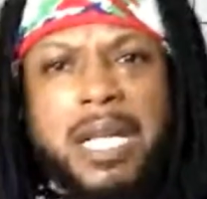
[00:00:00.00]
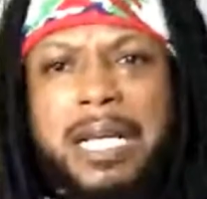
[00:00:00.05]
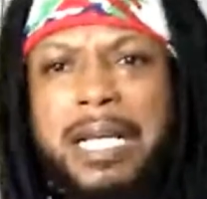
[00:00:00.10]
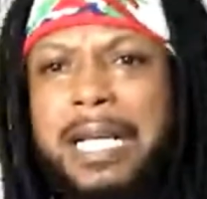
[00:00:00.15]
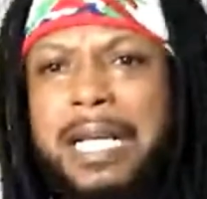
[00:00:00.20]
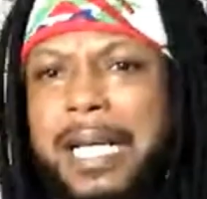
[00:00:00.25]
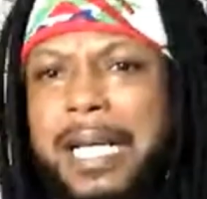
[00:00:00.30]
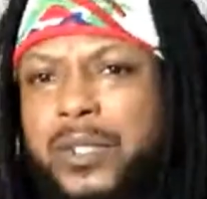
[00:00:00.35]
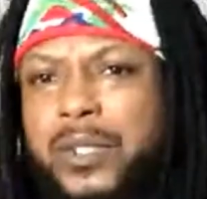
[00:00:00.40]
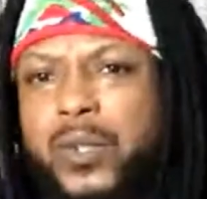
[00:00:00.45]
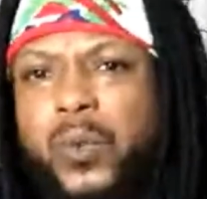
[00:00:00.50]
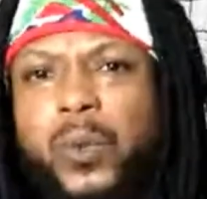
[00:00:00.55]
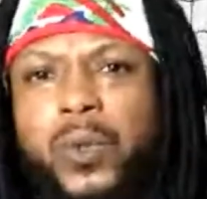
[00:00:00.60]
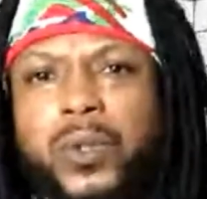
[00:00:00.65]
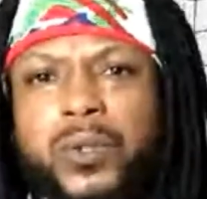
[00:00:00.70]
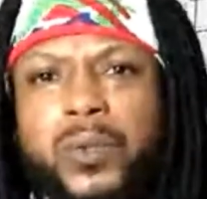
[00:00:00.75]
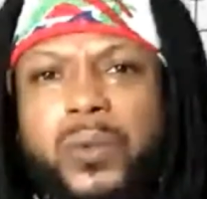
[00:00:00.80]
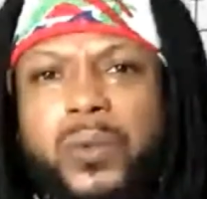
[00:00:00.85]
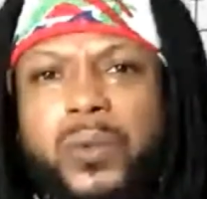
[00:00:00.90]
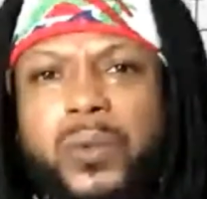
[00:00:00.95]
kind of going
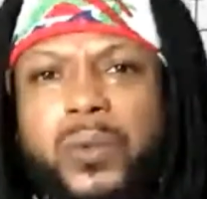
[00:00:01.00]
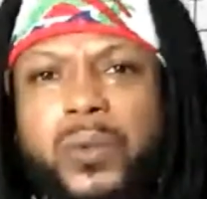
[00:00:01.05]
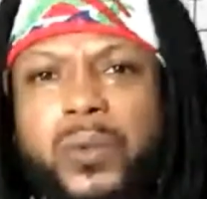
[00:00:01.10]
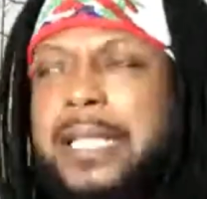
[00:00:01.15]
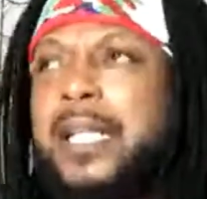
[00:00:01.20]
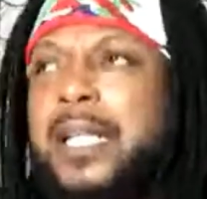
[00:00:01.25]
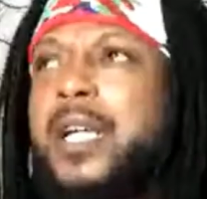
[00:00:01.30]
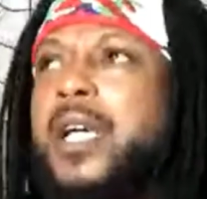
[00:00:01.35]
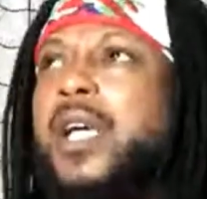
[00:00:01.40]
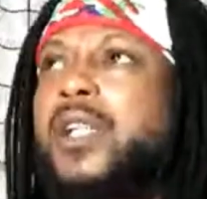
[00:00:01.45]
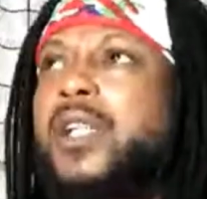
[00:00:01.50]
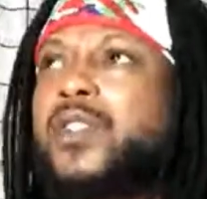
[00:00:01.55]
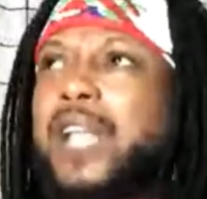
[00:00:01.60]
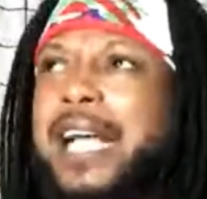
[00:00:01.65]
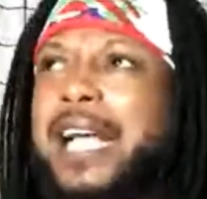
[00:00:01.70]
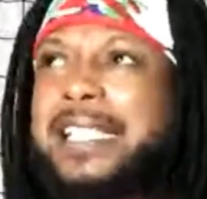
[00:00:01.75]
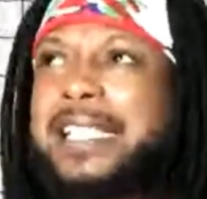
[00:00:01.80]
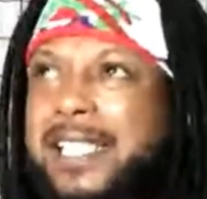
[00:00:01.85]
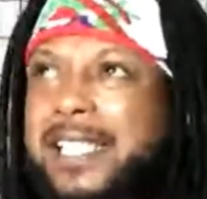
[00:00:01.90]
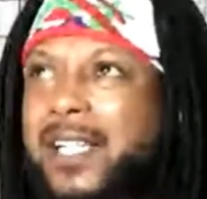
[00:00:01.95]
on here? So
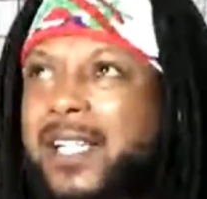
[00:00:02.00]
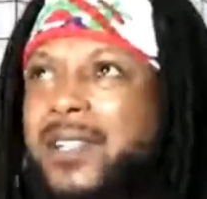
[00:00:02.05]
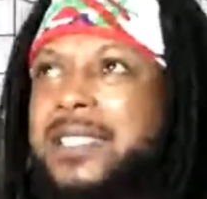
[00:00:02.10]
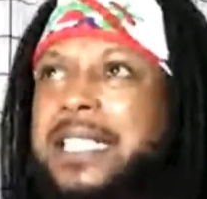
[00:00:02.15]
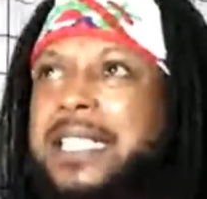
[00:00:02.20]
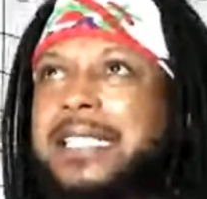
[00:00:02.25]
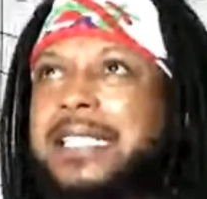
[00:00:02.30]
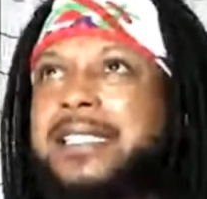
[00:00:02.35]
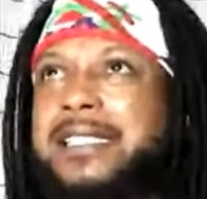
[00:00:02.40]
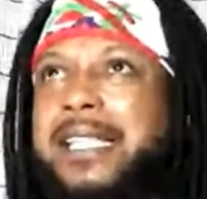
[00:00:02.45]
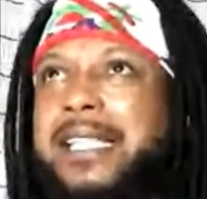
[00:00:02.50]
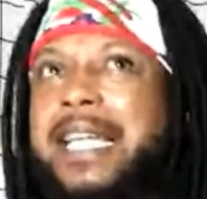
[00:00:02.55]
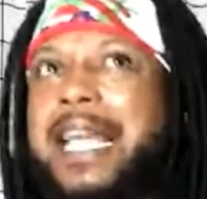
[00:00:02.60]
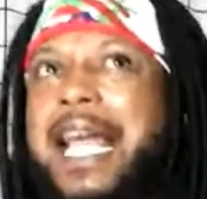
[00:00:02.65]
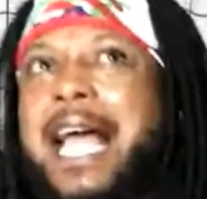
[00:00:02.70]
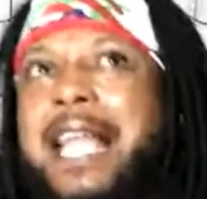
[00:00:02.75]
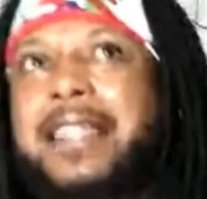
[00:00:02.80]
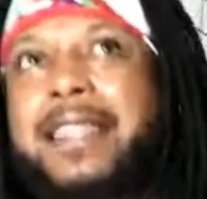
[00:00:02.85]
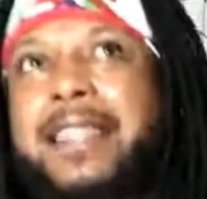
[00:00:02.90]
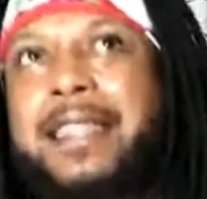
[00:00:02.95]
I said all that to say,
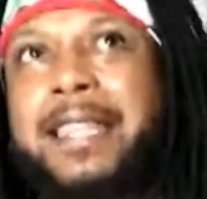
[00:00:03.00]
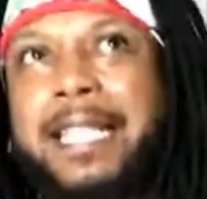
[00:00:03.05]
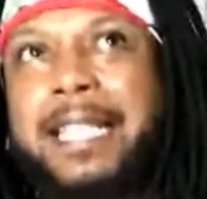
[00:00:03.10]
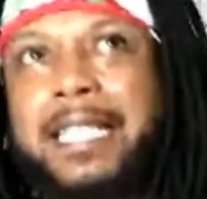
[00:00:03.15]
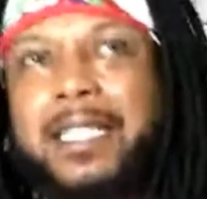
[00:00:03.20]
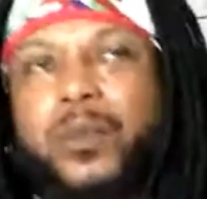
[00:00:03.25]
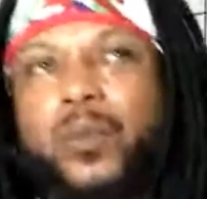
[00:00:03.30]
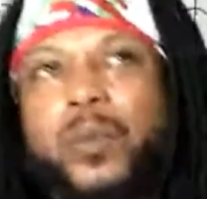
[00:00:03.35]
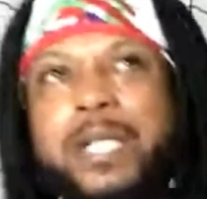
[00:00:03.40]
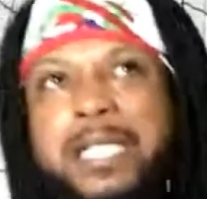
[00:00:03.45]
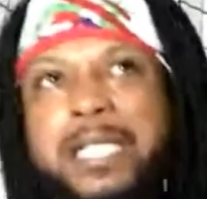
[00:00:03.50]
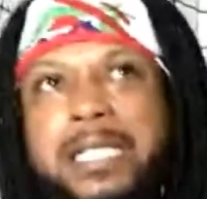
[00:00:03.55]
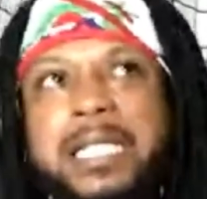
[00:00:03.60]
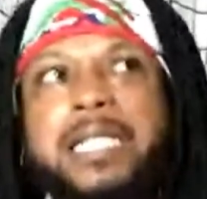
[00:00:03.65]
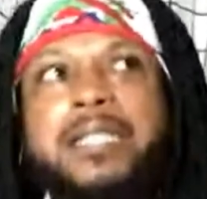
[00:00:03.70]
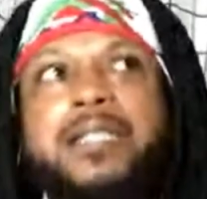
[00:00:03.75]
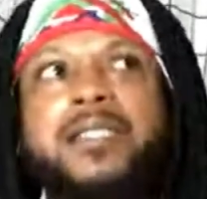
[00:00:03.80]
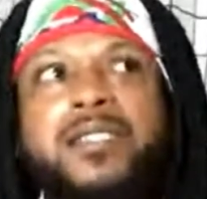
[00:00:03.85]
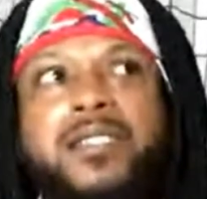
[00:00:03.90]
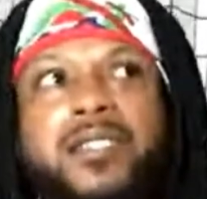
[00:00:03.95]
I think we
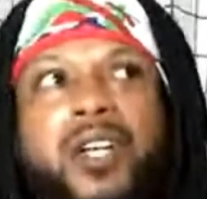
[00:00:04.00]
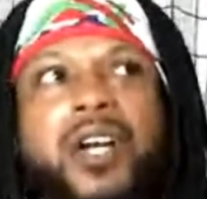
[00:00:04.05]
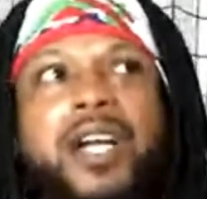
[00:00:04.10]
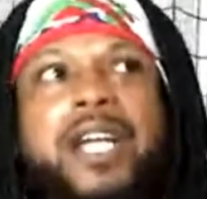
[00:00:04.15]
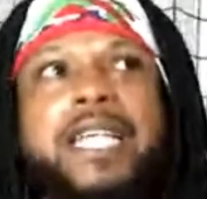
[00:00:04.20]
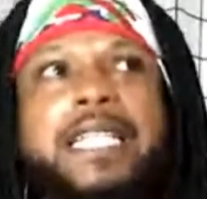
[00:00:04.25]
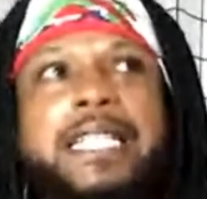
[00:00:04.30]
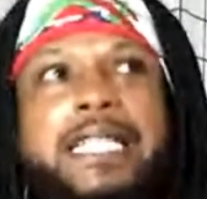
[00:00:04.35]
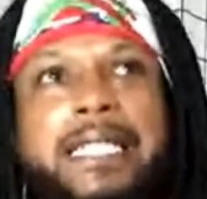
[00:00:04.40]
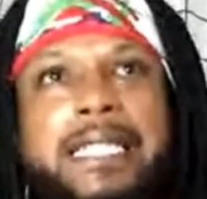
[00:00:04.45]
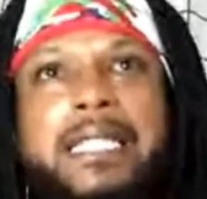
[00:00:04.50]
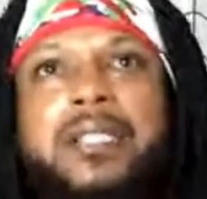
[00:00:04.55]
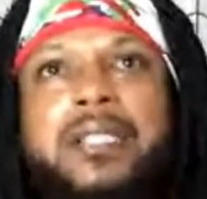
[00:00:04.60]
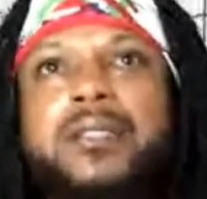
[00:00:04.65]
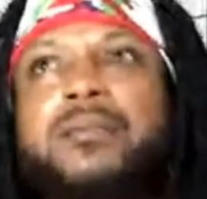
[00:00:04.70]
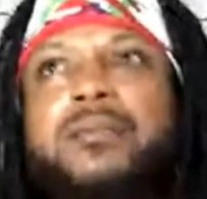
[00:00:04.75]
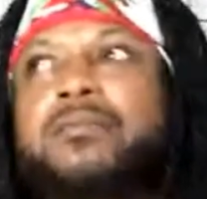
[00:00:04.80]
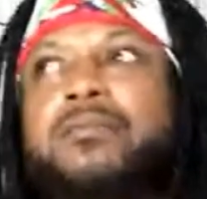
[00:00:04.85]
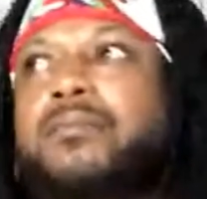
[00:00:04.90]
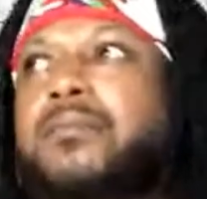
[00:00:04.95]
need to start
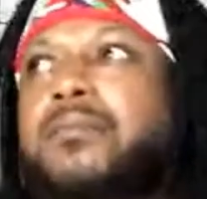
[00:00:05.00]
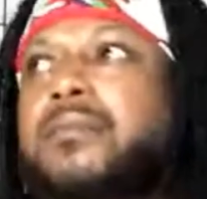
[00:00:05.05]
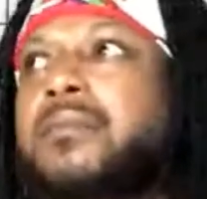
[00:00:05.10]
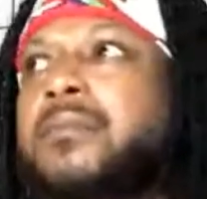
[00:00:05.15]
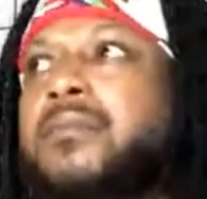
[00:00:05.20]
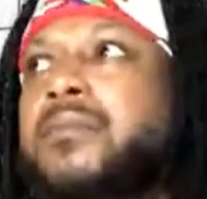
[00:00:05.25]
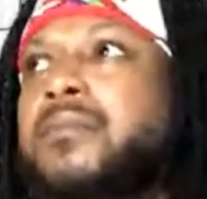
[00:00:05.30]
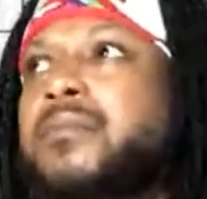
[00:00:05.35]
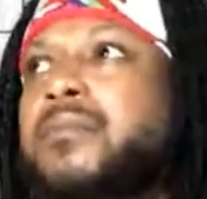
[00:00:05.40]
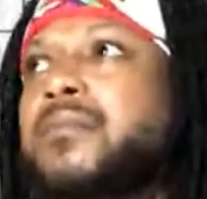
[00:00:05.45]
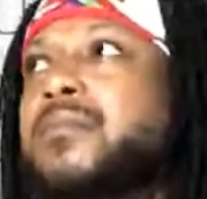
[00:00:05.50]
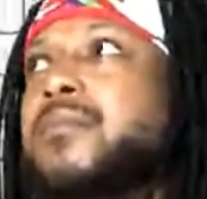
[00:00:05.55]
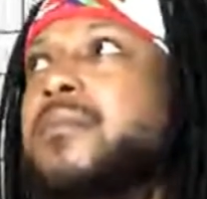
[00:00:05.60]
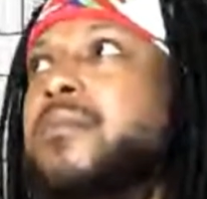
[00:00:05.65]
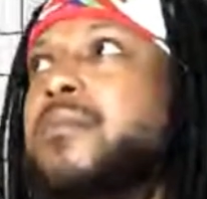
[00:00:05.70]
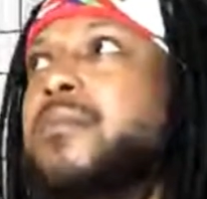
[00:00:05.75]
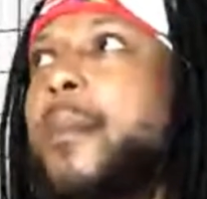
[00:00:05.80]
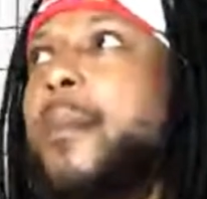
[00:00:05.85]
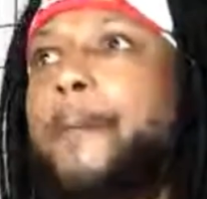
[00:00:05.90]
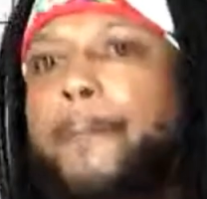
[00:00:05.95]
eating
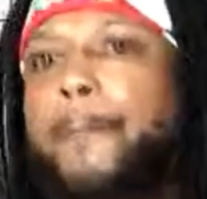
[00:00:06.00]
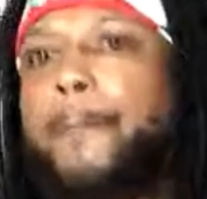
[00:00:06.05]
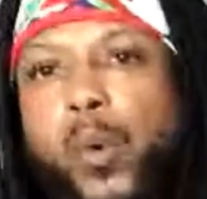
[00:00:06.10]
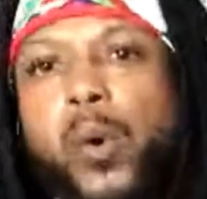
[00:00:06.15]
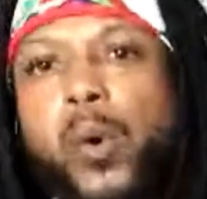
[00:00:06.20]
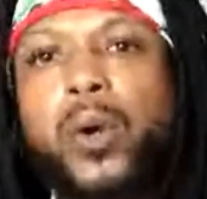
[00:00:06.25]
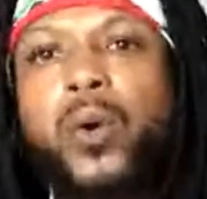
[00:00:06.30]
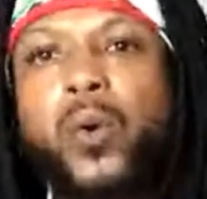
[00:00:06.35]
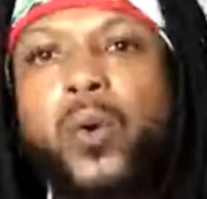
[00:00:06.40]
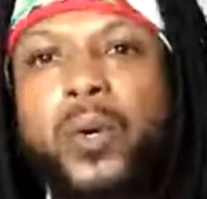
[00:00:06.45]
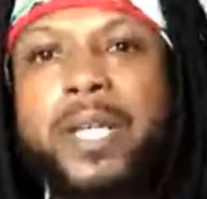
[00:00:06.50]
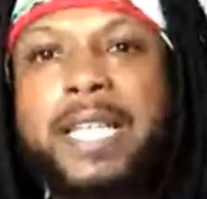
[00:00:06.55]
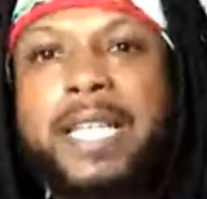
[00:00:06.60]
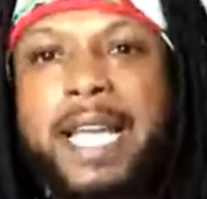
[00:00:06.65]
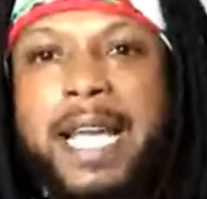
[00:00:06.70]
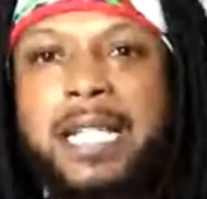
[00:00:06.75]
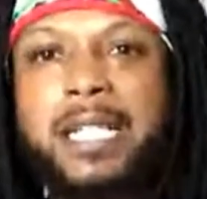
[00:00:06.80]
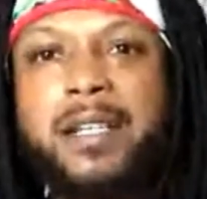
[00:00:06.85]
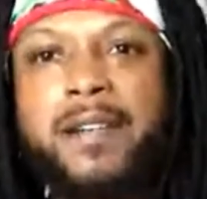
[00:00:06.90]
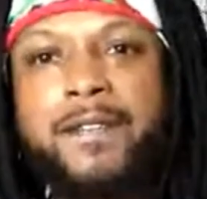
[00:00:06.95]
more
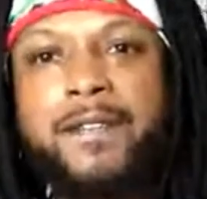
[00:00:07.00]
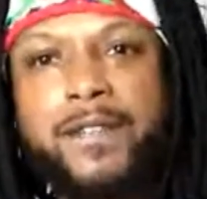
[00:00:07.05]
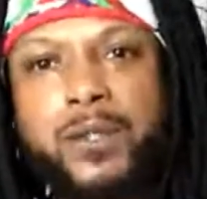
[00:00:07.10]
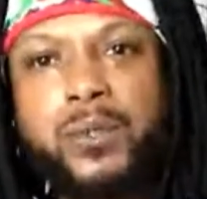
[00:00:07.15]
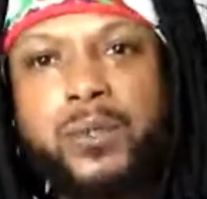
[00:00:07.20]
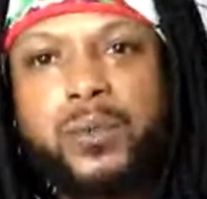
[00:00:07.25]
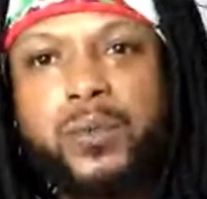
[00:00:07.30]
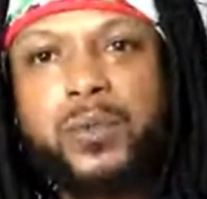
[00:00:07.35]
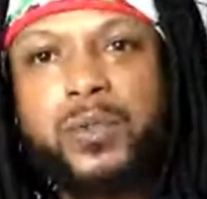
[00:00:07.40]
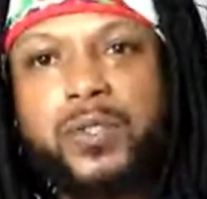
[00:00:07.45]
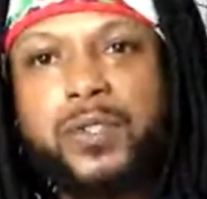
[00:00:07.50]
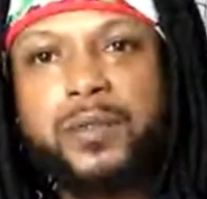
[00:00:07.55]
organic foods.